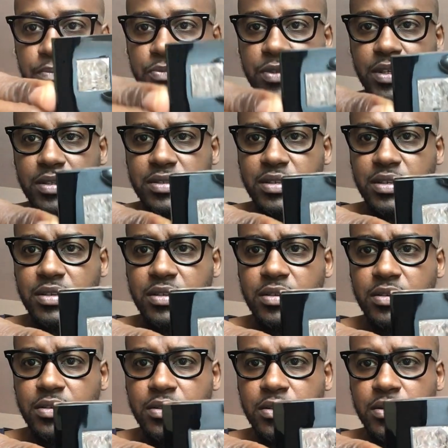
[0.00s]
Can you see it?
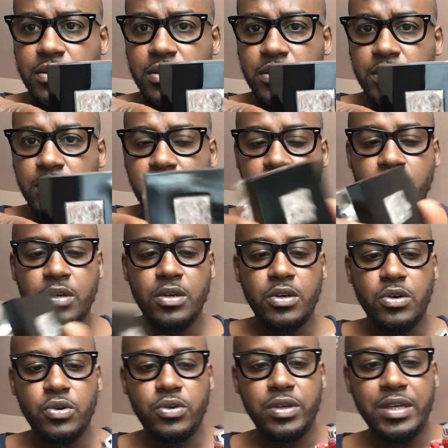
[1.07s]

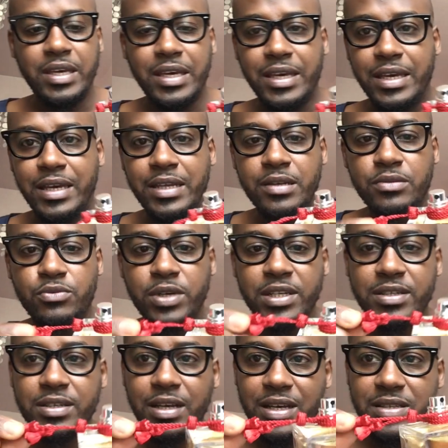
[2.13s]
Okay, and
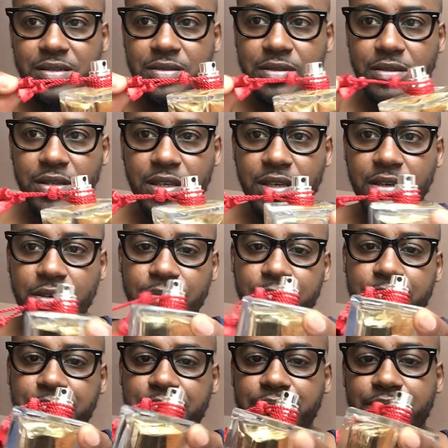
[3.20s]
red tassel here.
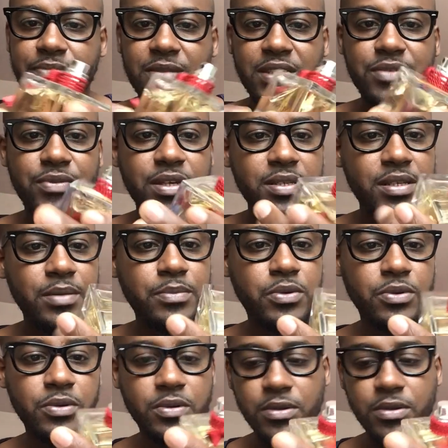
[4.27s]
It's very simple.